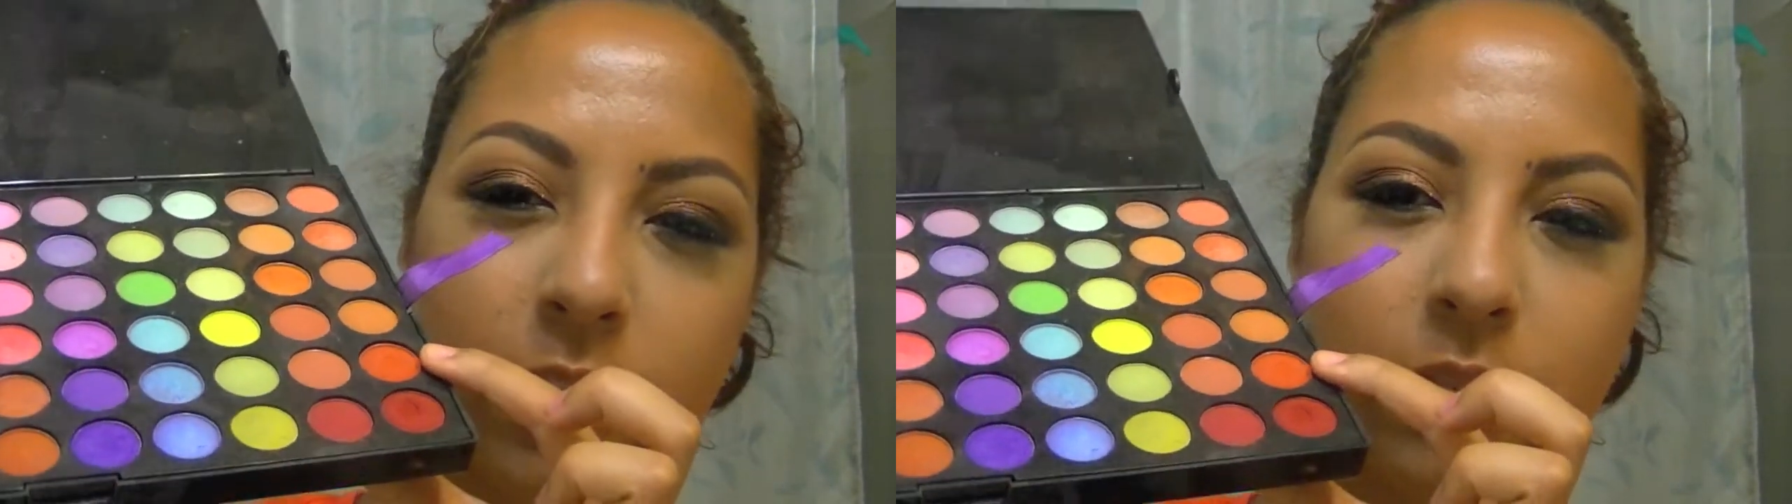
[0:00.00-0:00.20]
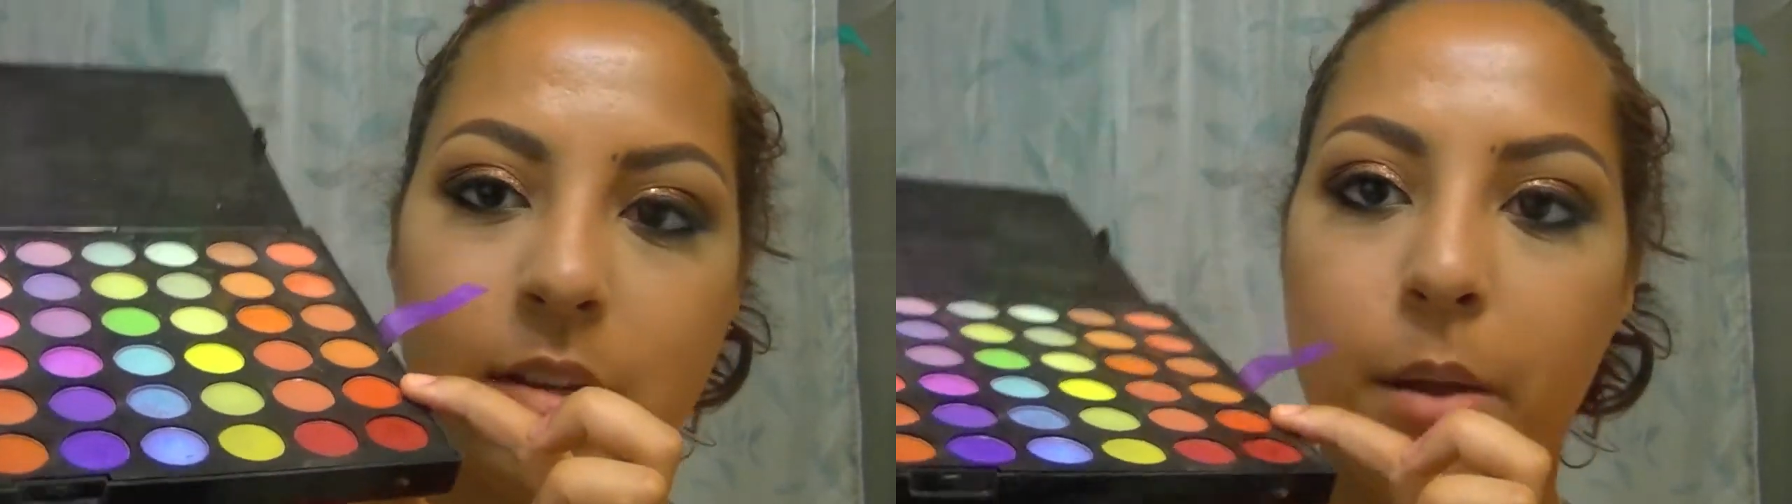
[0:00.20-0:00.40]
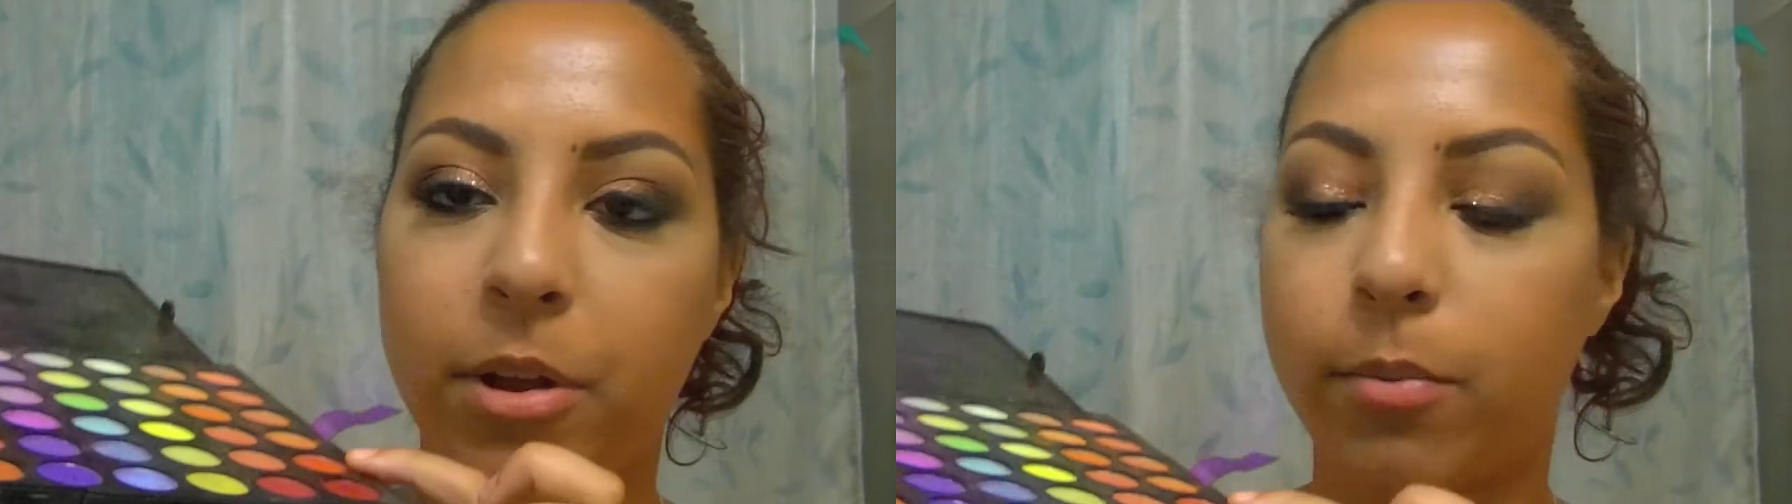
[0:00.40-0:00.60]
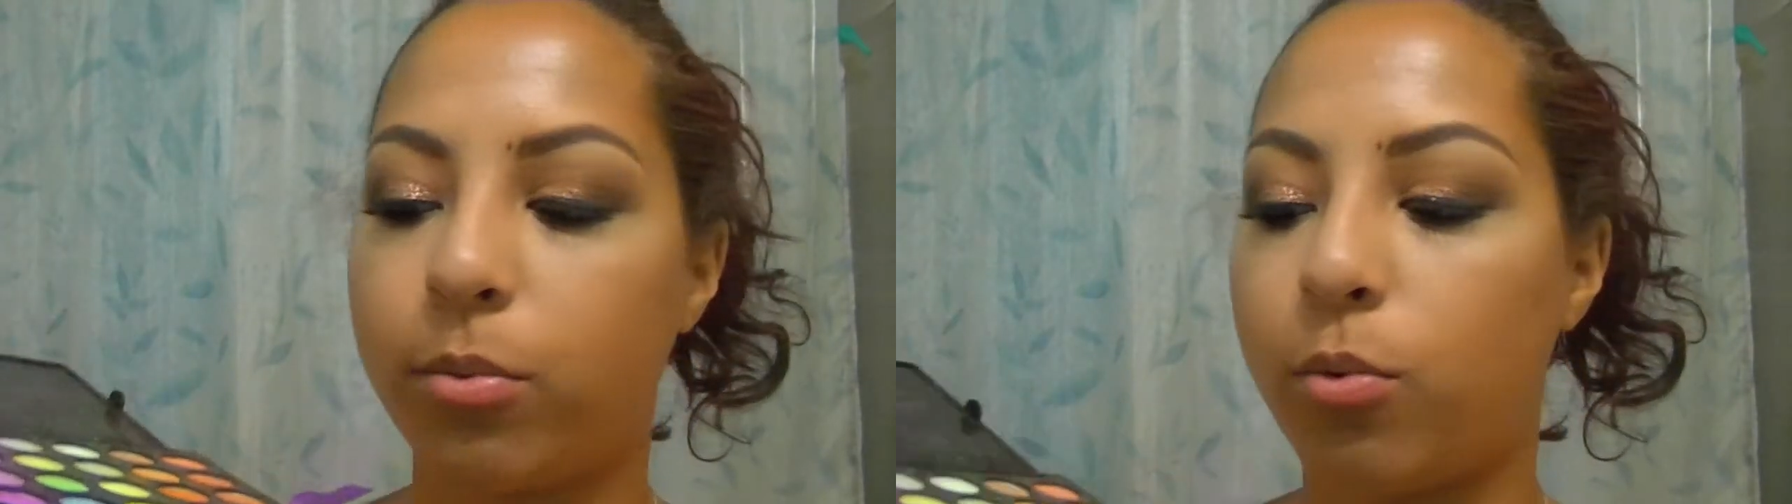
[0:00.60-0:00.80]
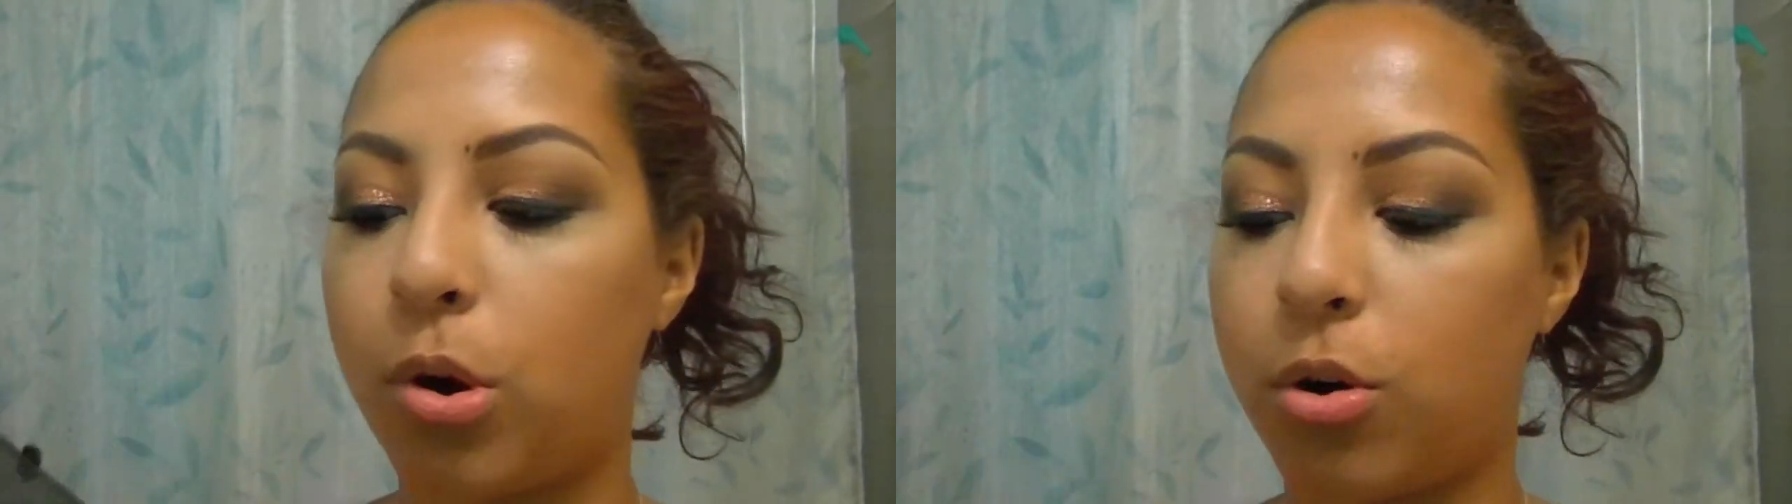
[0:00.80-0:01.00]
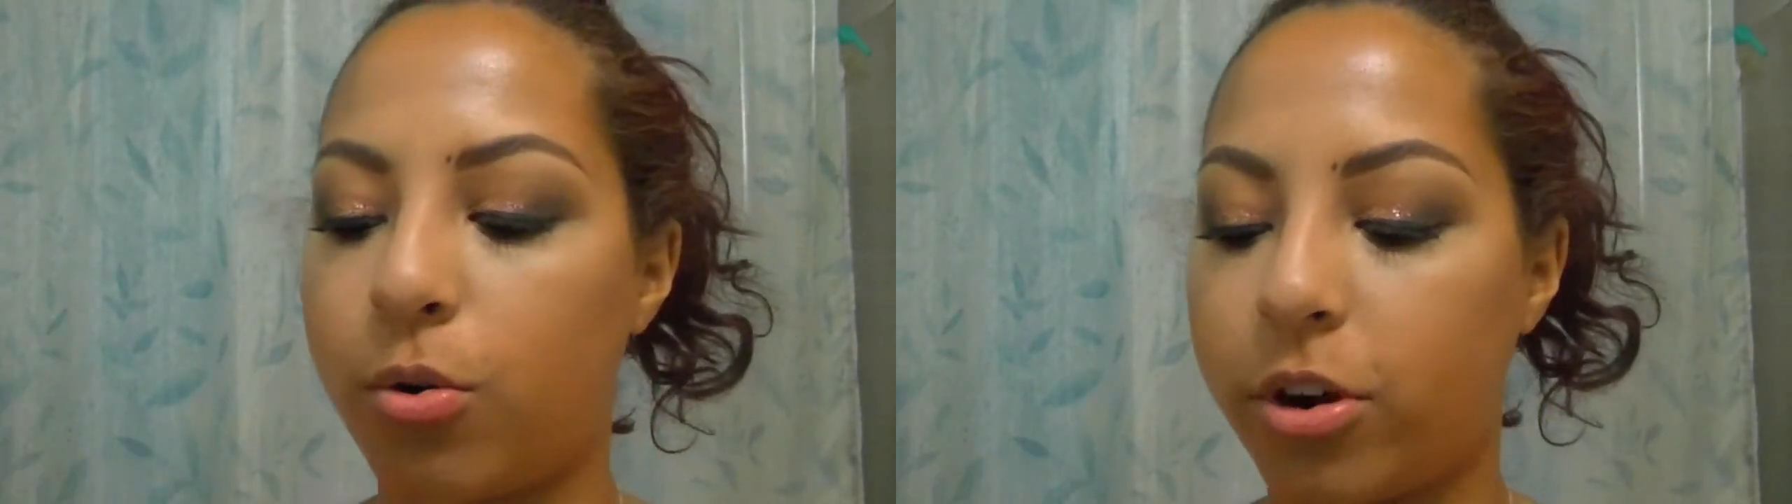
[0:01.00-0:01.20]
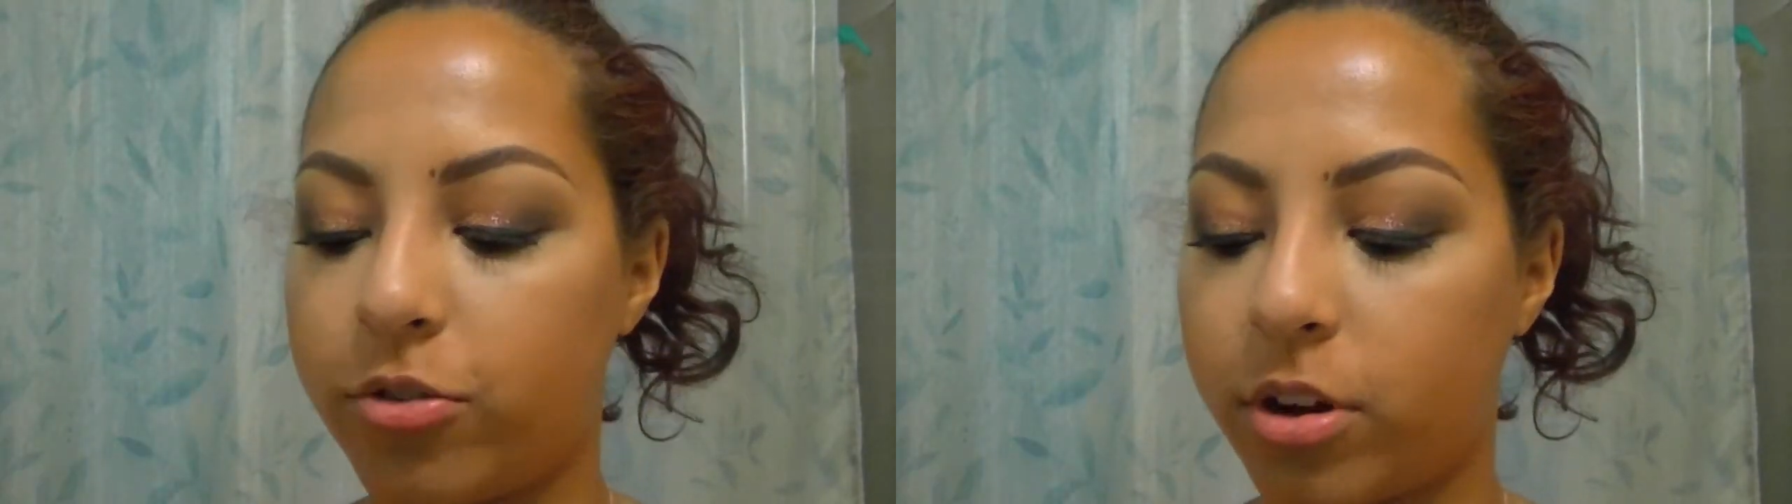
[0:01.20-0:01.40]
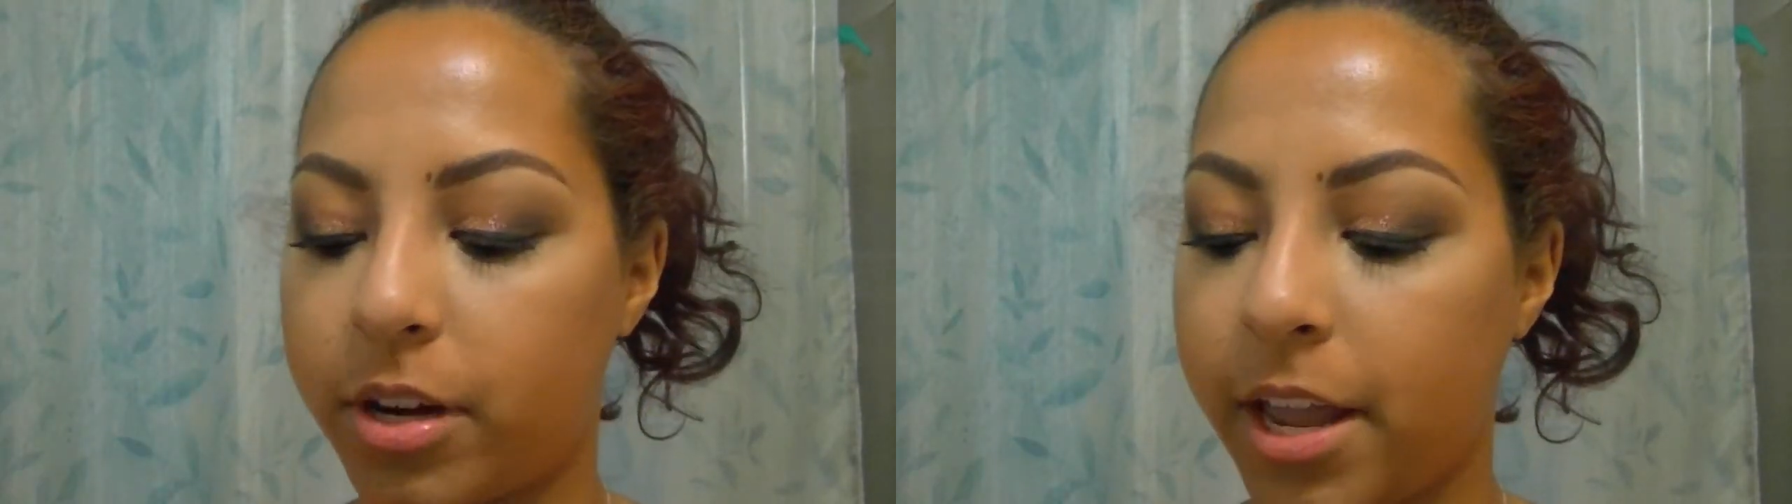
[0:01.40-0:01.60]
It's coming up more orange on